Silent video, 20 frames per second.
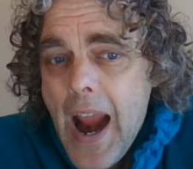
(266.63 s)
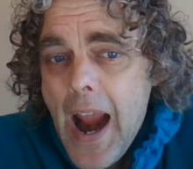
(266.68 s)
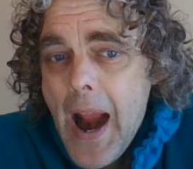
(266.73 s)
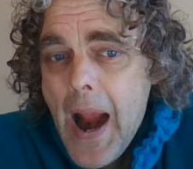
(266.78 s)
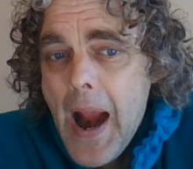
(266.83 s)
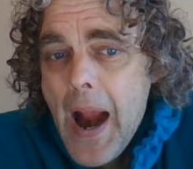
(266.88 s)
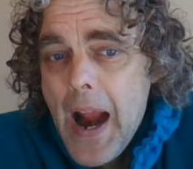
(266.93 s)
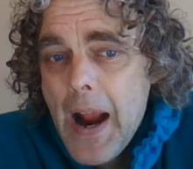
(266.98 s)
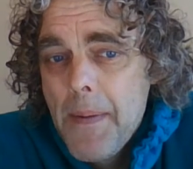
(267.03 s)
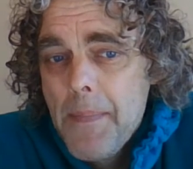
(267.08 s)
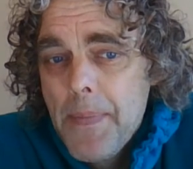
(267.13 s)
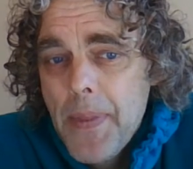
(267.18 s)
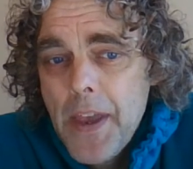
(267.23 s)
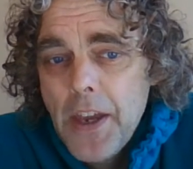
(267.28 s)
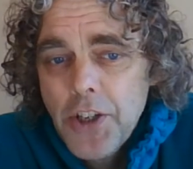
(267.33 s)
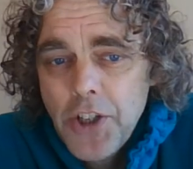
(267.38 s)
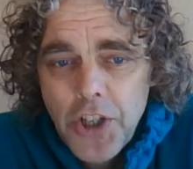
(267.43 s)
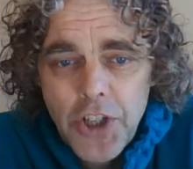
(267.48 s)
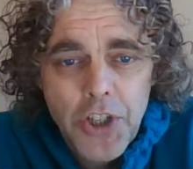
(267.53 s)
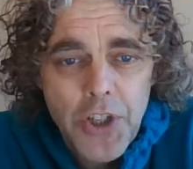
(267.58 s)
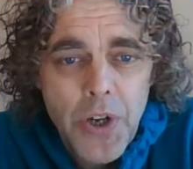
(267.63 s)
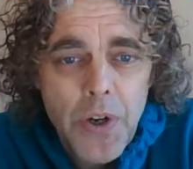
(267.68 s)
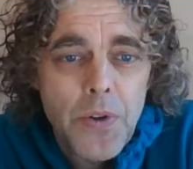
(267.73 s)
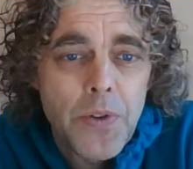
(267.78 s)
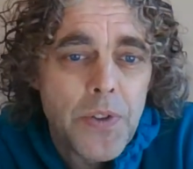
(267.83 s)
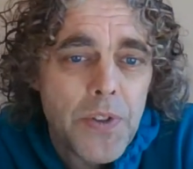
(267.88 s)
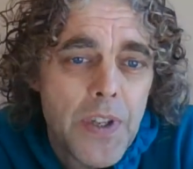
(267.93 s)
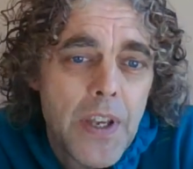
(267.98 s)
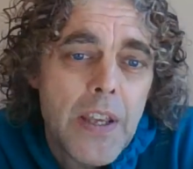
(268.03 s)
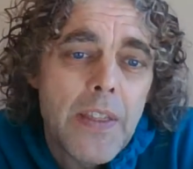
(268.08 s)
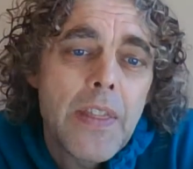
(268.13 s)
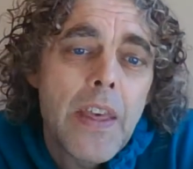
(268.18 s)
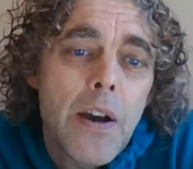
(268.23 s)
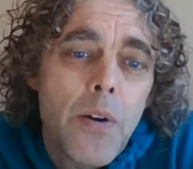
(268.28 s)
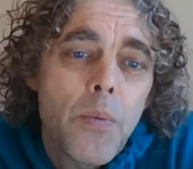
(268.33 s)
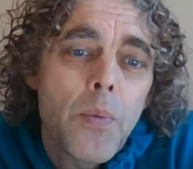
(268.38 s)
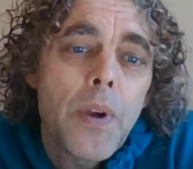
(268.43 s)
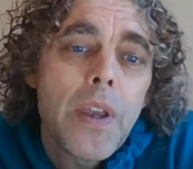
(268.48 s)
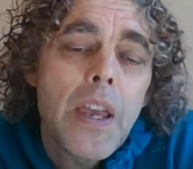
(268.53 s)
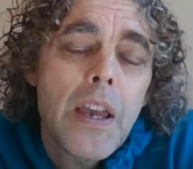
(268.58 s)
And that shows then
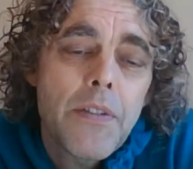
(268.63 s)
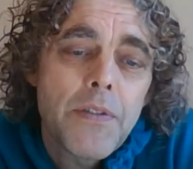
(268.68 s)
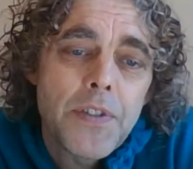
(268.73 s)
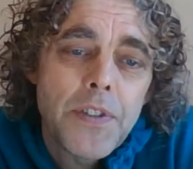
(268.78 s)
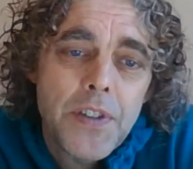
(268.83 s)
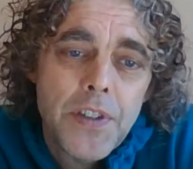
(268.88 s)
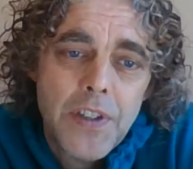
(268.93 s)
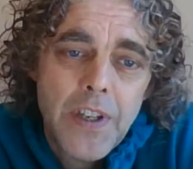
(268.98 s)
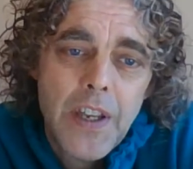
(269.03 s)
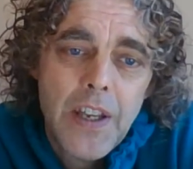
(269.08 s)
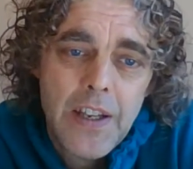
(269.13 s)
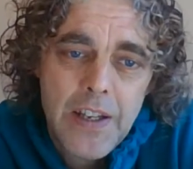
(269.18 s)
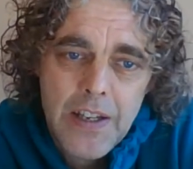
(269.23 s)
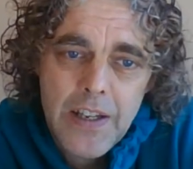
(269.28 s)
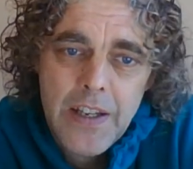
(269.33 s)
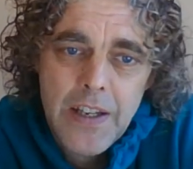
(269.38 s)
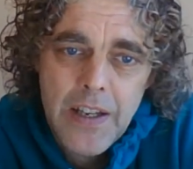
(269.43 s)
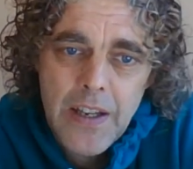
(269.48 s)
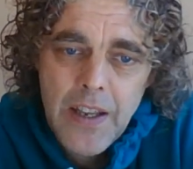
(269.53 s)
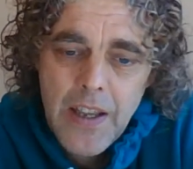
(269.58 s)
that we have sinned.